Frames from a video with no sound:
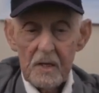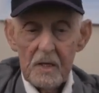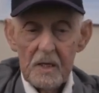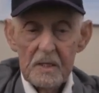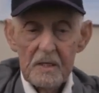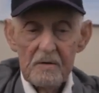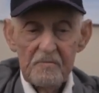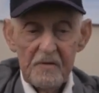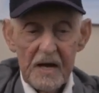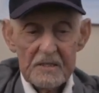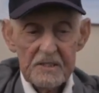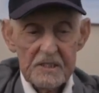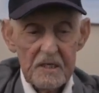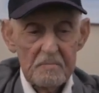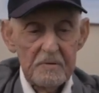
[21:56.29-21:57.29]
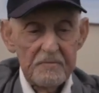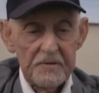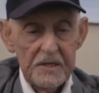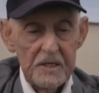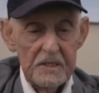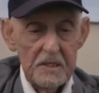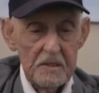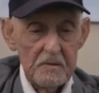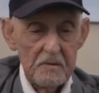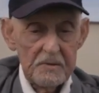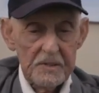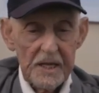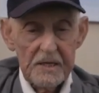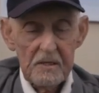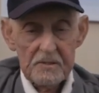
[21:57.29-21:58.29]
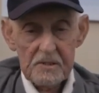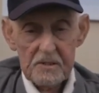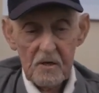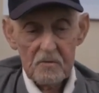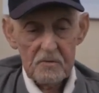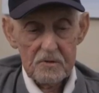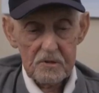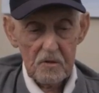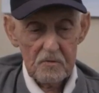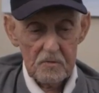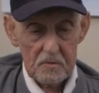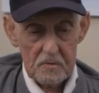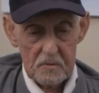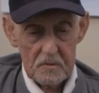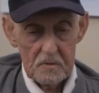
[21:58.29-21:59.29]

and in fact, some of the it was they, so so